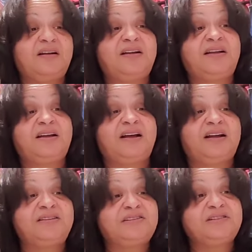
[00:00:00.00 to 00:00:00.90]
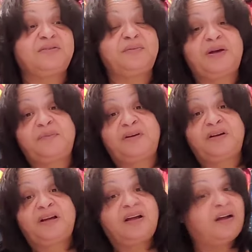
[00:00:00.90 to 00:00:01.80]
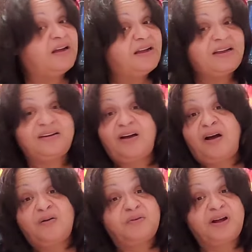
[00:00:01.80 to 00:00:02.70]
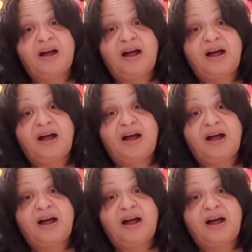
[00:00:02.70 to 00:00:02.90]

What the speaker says: yeah, and just remember, a hit dog will